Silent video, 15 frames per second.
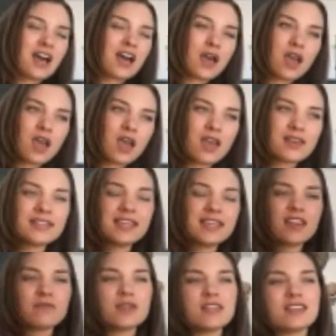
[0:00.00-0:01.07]
He gave
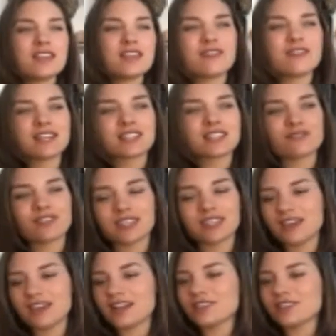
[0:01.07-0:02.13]
me the advice of like, you
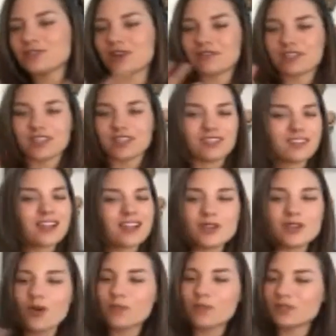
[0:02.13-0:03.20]
got to do everything. You got to
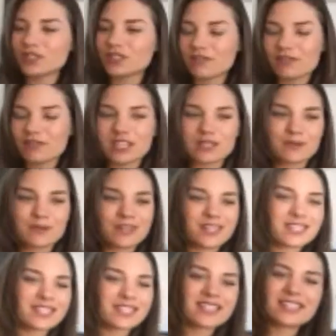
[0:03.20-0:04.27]
be open to every
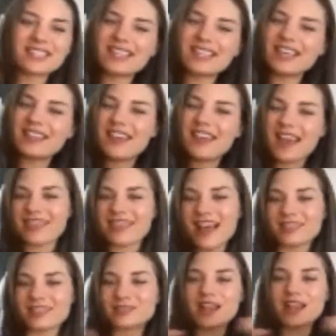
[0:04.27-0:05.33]
experience. And that's
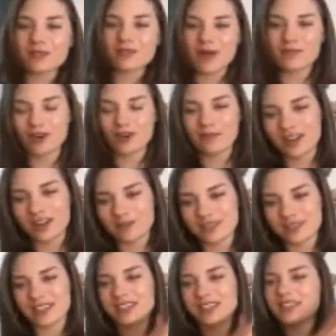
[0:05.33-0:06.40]
what I remember about him is
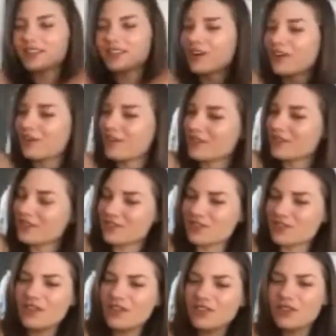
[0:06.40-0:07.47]
like, you
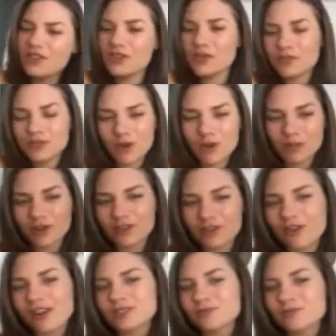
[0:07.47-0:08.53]
don't put all
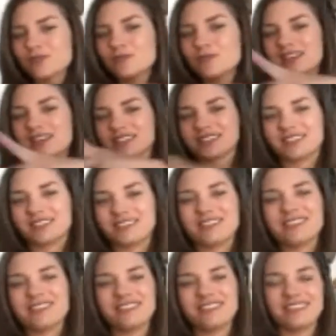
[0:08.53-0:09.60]
your eggs in one basket.
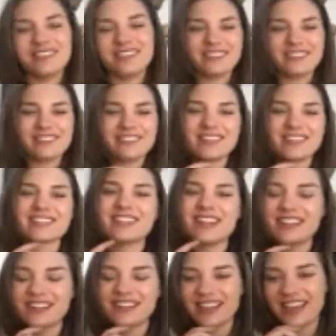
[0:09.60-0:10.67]
You do this. And
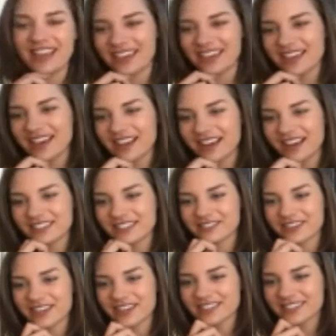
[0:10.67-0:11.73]
he had an
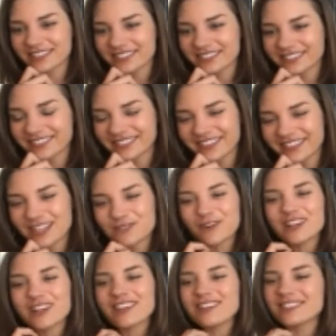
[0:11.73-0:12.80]
entourage. It's
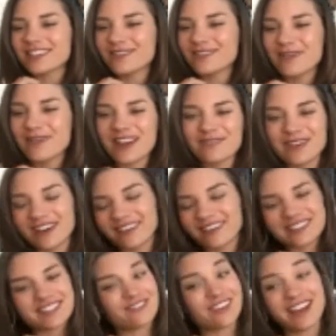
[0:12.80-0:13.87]
funny that you say beta male because
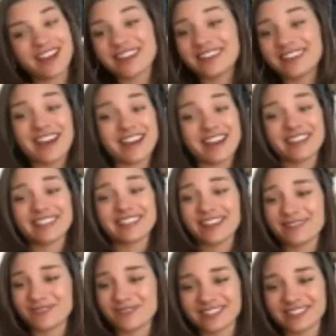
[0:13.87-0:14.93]
I'm like, I did not get that
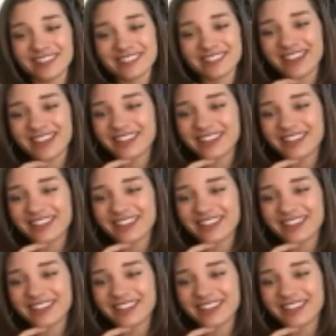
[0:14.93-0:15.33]
impression on set.